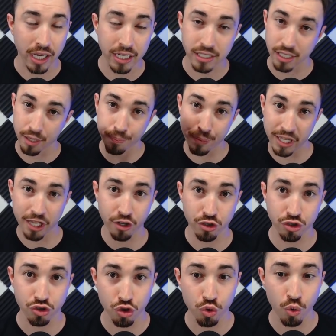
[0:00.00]
as it
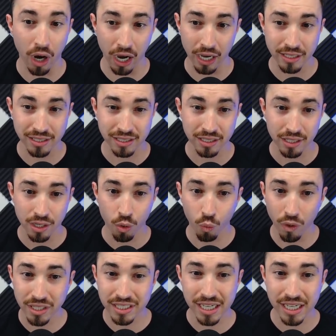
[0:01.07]
appears to us. 1